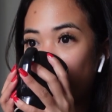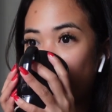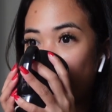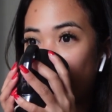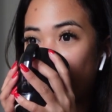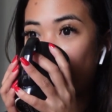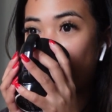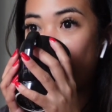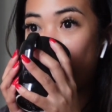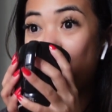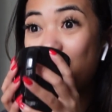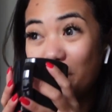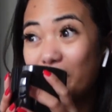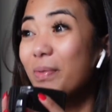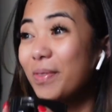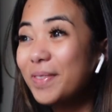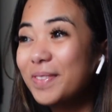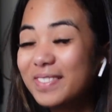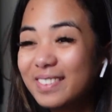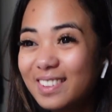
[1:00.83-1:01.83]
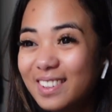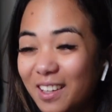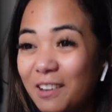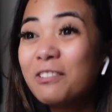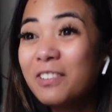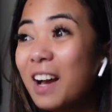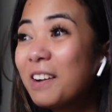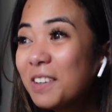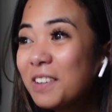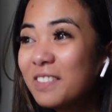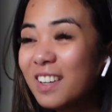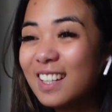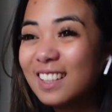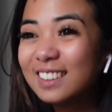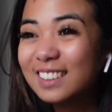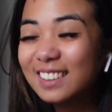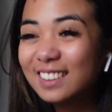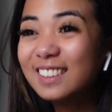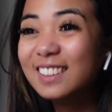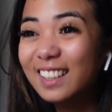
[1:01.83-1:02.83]
the worst of it last week,
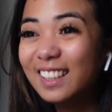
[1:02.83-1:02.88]
but